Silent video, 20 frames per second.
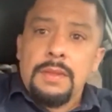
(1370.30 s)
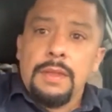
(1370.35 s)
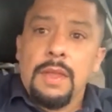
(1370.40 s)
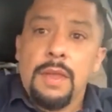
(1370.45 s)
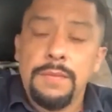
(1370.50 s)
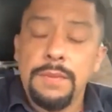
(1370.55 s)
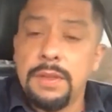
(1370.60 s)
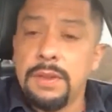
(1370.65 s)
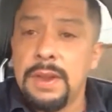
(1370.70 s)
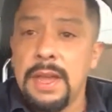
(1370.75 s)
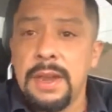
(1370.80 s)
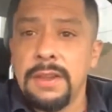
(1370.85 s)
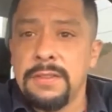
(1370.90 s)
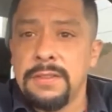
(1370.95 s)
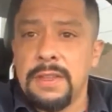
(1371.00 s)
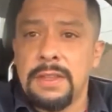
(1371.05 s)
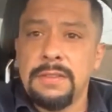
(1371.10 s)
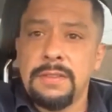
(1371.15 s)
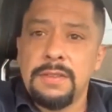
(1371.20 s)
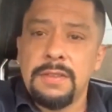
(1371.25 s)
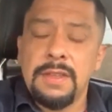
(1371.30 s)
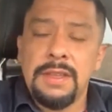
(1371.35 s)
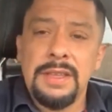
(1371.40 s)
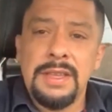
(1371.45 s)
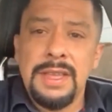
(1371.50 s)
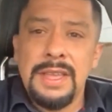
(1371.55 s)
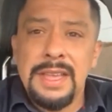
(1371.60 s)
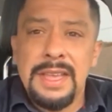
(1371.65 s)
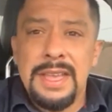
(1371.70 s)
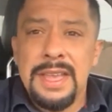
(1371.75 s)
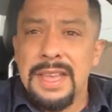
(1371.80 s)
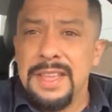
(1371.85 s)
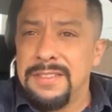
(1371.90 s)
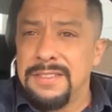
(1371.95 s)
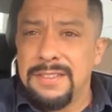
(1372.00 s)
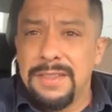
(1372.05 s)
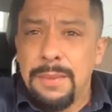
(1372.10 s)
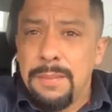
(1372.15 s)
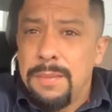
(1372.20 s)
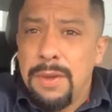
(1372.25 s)
of the United States.
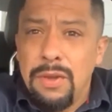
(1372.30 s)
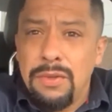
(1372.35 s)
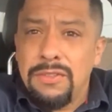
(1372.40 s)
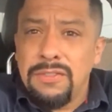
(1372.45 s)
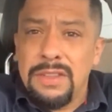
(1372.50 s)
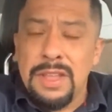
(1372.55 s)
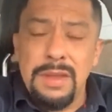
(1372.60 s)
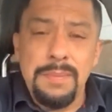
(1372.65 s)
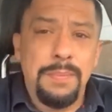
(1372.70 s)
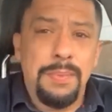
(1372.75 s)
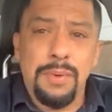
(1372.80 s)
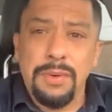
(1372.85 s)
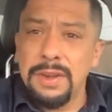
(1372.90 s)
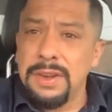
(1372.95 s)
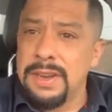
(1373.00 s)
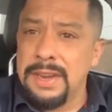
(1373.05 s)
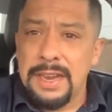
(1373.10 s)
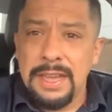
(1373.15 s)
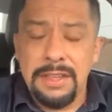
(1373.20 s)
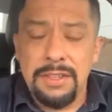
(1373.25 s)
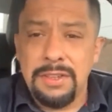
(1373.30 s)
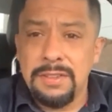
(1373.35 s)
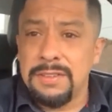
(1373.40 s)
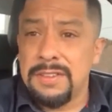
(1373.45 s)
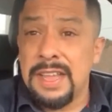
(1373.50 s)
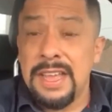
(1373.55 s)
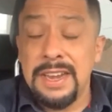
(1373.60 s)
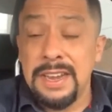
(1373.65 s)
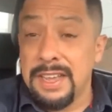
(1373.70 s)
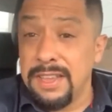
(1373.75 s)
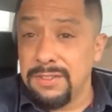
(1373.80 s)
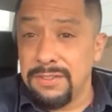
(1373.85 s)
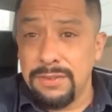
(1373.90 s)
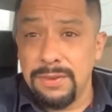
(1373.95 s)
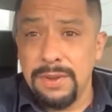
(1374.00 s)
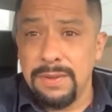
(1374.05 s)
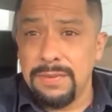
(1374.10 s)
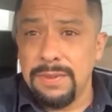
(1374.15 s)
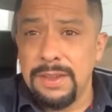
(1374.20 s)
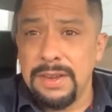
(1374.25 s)
It's the most important elections in
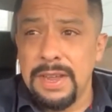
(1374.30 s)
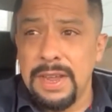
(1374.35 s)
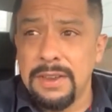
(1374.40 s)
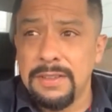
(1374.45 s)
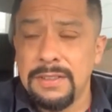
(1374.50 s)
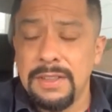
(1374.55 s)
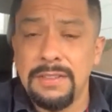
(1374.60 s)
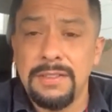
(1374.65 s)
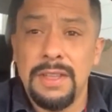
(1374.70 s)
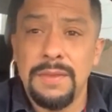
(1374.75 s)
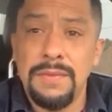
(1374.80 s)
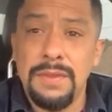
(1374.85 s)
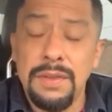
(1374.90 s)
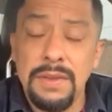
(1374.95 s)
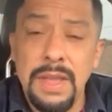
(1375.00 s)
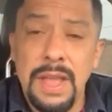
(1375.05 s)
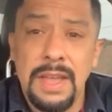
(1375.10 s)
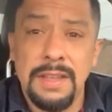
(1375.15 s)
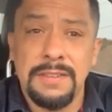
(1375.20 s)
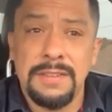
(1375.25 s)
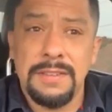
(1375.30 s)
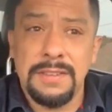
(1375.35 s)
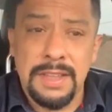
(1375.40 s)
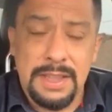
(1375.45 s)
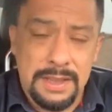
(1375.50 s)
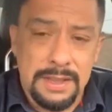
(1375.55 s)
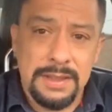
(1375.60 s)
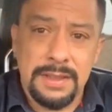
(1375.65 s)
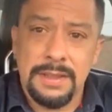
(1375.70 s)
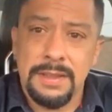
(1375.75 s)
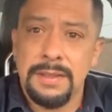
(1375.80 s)
history of the United States. If you guys think,